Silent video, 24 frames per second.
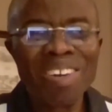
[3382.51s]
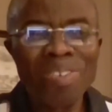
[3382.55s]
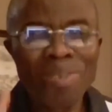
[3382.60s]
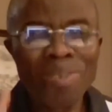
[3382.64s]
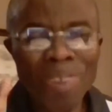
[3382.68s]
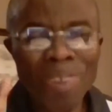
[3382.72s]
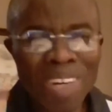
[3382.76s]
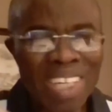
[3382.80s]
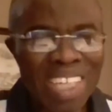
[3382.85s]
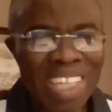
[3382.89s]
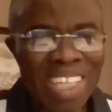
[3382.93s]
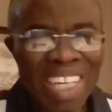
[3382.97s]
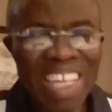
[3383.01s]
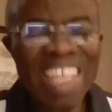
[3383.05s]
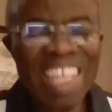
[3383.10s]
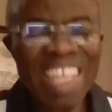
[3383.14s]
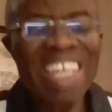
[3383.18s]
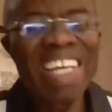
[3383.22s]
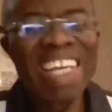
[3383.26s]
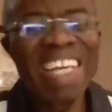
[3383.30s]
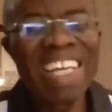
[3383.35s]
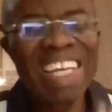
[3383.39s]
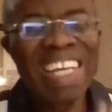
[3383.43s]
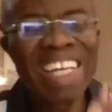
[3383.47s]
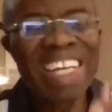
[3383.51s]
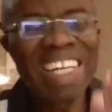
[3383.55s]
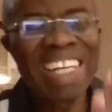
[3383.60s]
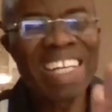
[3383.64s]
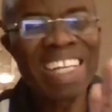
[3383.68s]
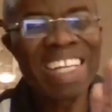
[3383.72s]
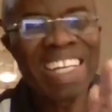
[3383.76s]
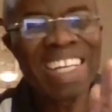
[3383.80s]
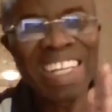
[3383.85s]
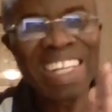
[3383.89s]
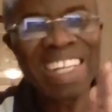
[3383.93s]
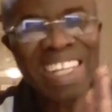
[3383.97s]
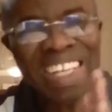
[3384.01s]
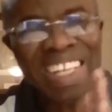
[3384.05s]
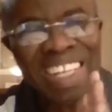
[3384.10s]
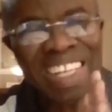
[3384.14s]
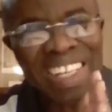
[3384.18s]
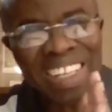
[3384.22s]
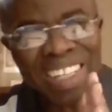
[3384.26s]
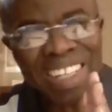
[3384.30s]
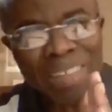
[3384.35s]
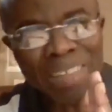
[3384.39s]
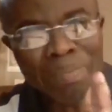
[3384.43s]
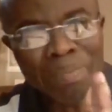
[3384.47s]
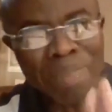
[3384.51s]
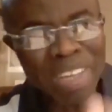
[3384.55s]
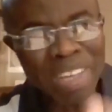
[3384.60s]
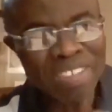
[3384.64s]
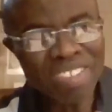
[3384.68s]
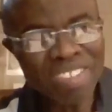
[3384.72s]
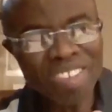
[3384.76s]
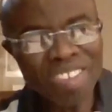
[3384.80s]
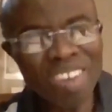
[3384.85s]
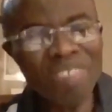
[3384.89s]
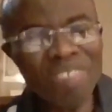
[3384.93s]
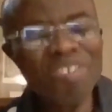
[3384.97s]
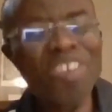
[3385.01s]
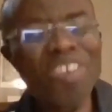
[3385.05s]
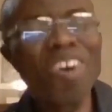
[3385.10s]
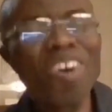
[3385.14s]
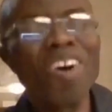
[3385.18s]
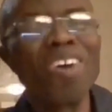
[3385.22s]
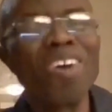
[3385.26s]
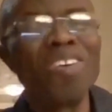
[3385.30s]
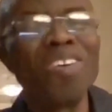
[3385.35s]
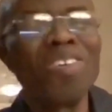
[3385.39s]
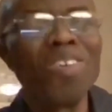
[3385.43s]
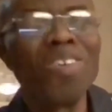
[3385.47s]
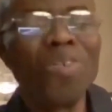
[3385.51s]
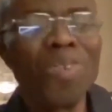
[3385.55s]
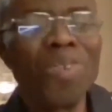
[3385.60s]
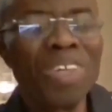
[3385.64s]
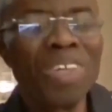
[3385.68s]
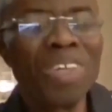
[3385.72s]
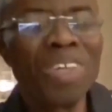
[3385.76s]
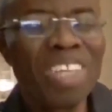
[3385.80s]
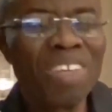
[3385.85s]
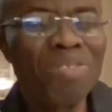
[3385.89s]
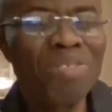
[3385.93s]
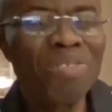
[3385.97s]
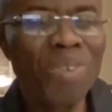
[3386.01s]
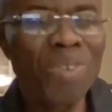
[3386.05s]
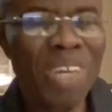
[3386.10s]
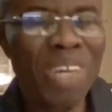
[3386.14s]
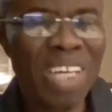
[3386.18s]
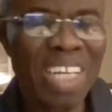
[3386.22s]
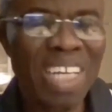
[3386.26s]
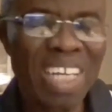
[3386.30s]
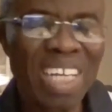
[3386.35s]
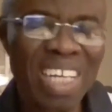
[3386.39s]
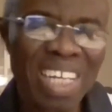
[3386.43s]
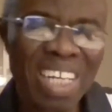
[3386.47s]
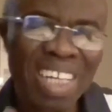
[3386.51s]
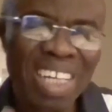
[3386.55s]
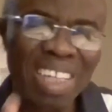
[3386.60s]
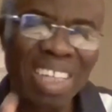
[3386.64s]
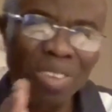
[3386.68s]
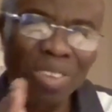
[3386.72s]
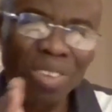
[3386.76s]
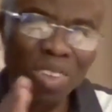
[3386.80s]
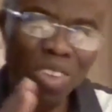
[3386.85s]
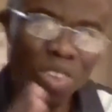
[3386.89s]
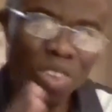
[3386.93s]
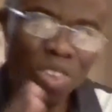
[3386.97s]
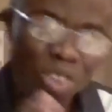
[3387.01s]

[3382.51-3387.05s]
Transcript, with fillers: one day, the mercy of God will give way to the